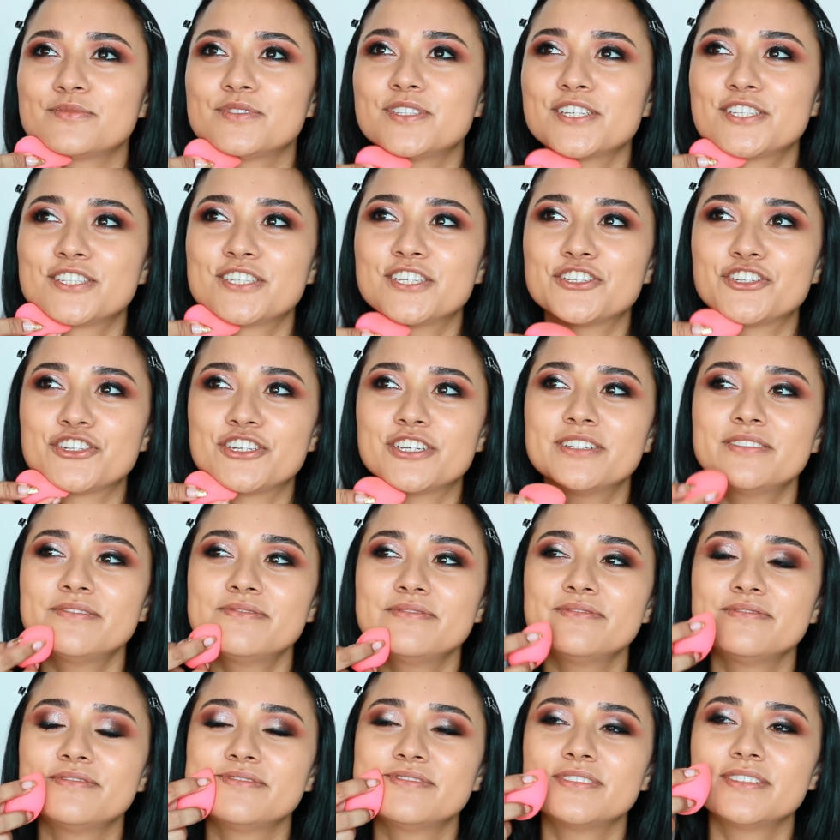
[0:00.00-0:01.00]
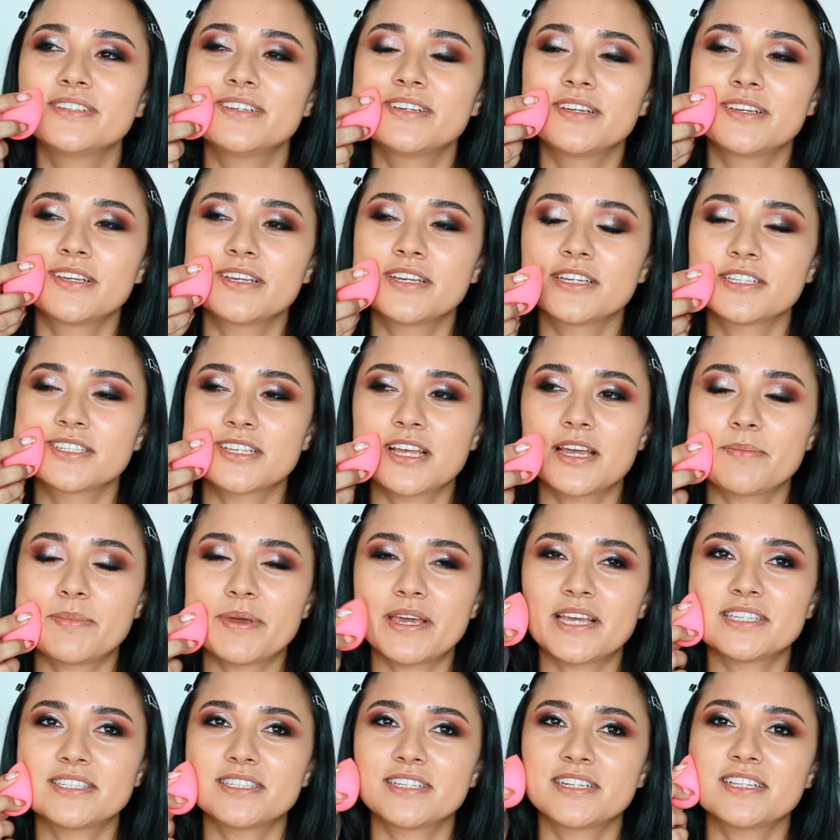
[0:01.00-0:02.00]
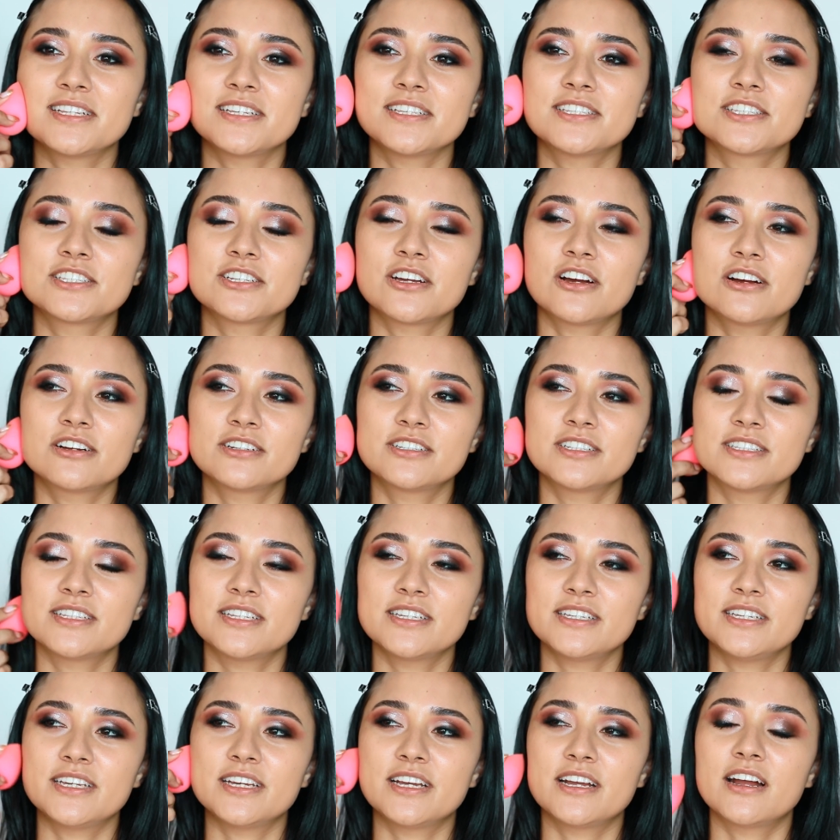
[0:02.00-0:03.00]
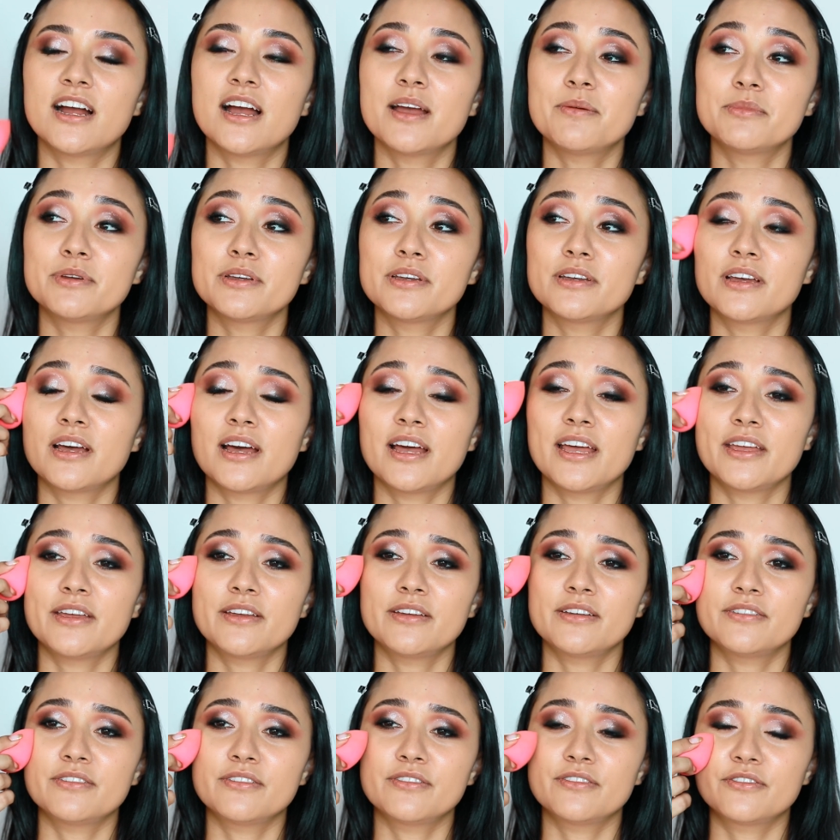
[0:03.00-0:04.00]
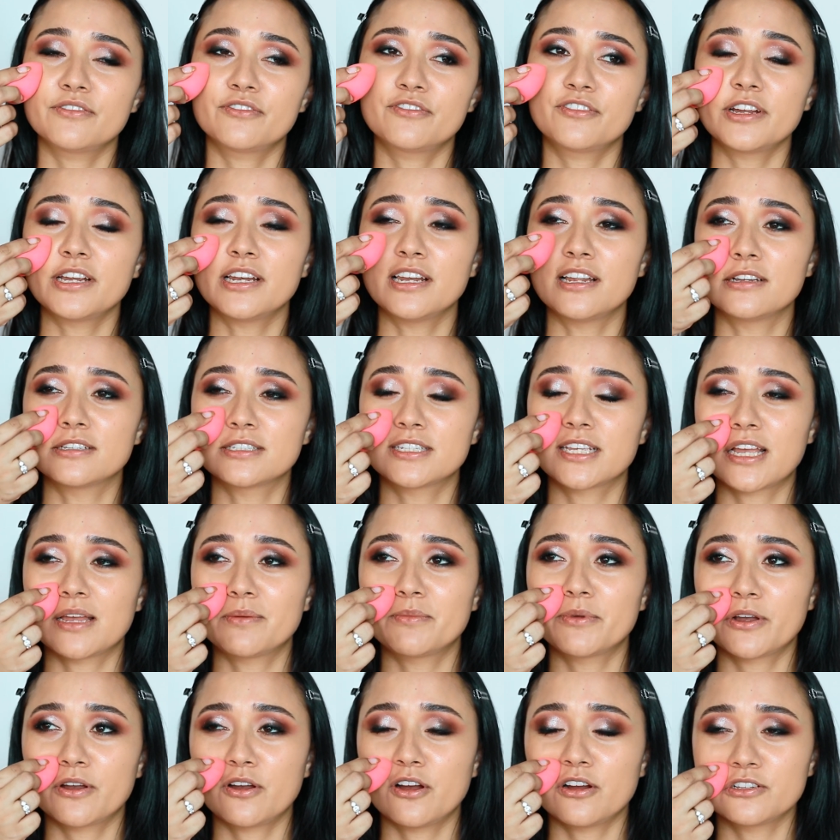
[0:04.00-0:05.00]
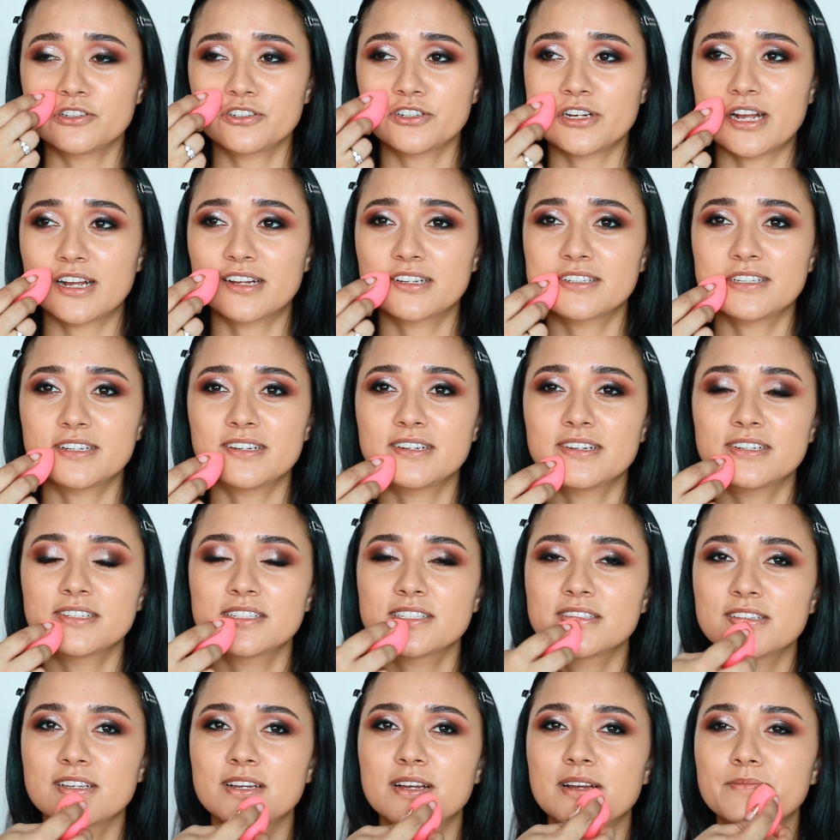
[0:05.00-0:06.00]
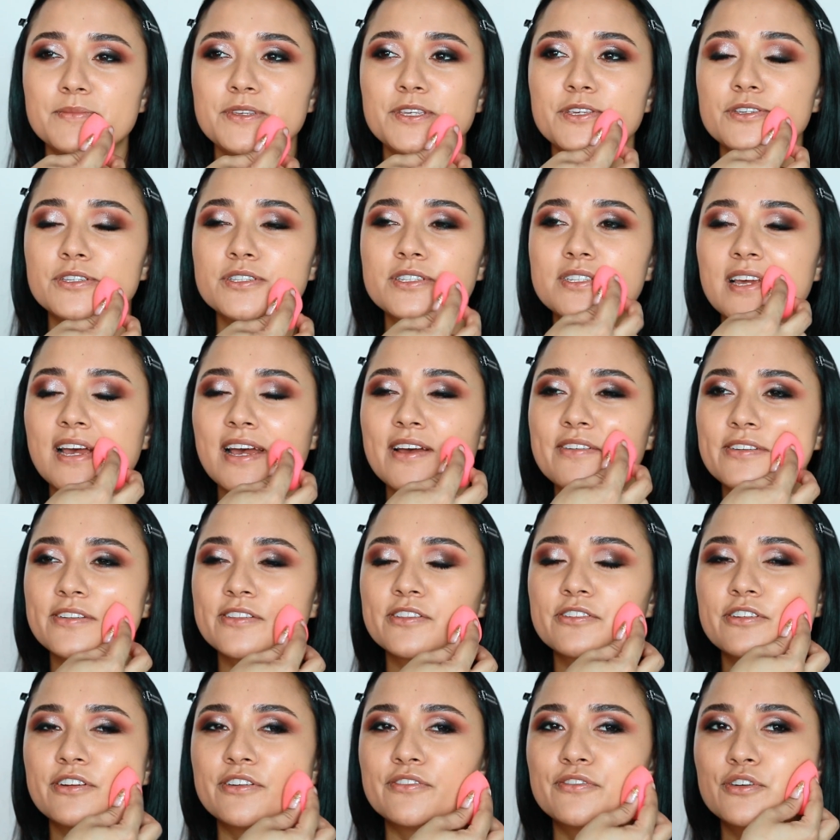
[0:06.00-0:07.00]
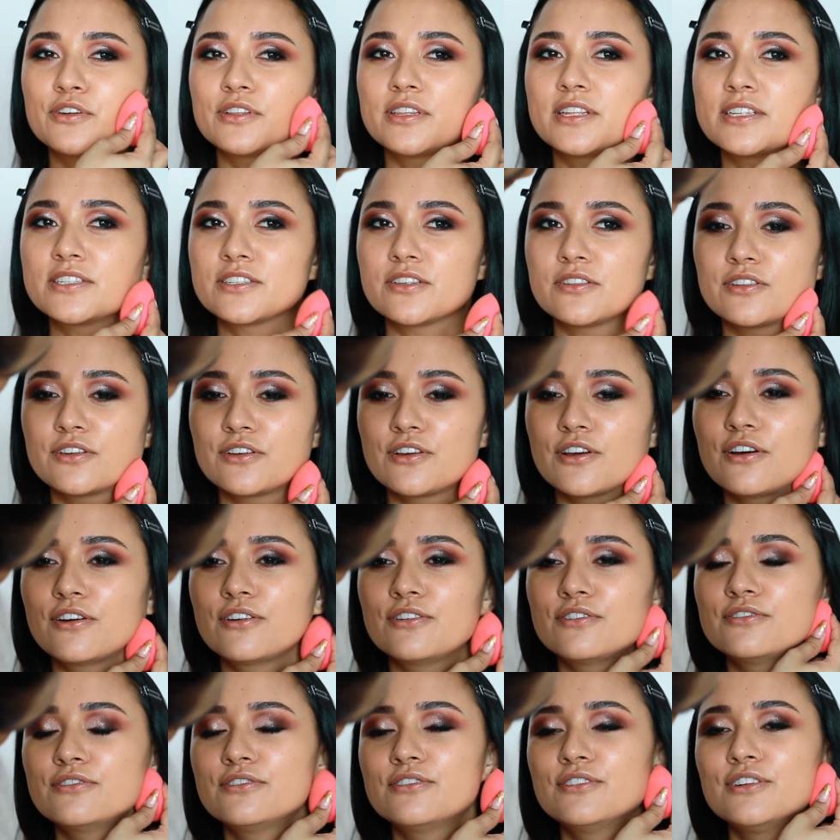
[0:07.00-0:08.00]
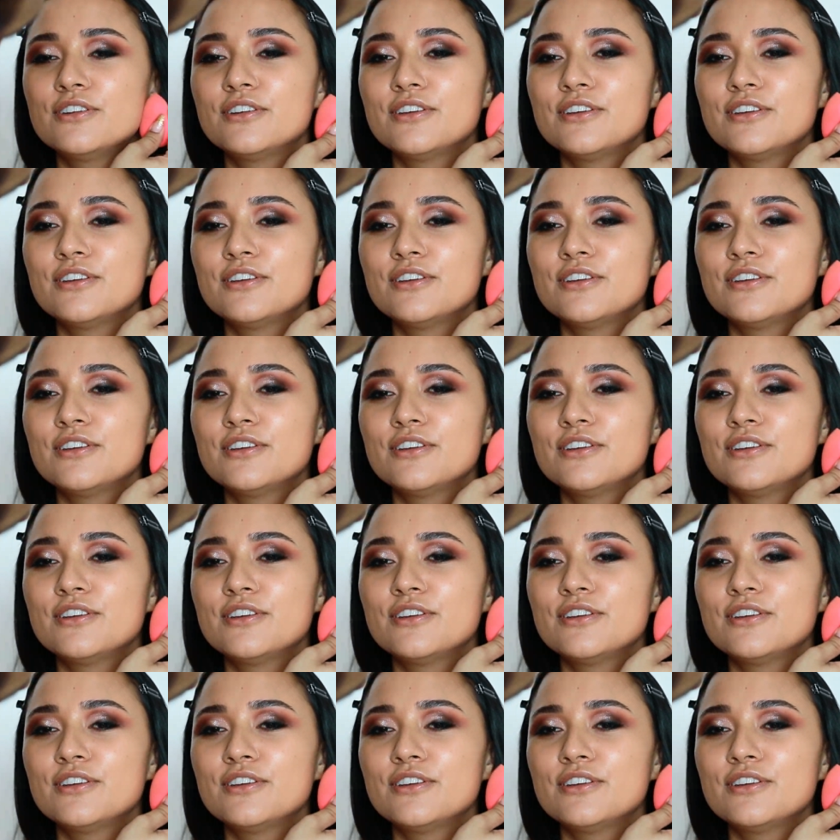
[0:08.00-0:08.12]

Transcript: decision. Yeah. Because I basically started the year. I'm a I freelance, like I'm a contractor, so okay. I'm used to having three or four things on the go.